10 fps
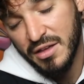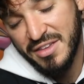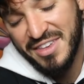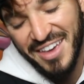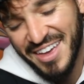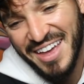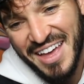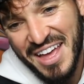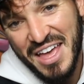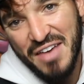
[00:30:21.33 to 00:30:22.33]

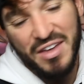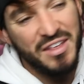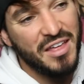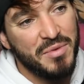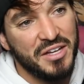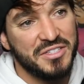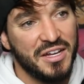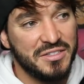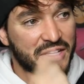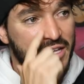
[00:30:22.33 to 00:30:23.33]
If any of that makes
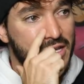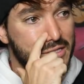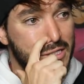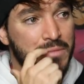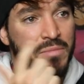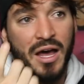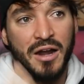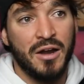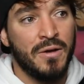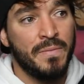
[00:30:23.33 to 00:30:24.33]
sense, it didn't
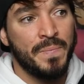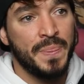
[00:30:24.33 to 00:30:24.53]
matter.